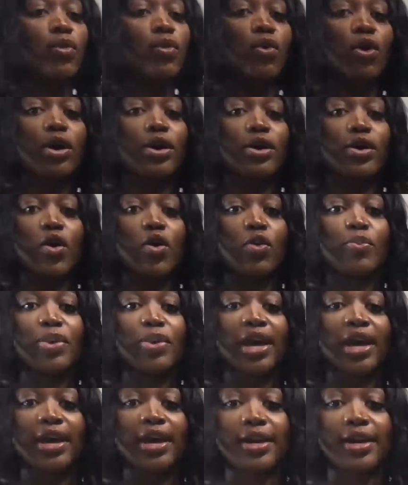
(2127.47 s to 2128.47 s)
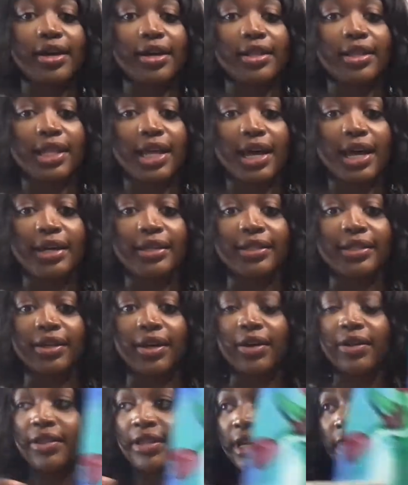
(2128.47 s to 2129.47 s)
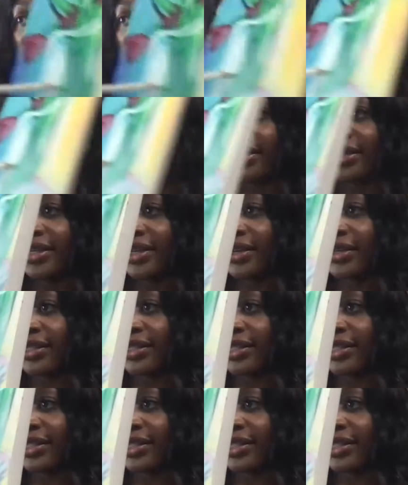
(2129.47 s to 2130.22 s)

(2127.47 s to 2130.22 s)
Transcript: more opaque lines on there. Y'all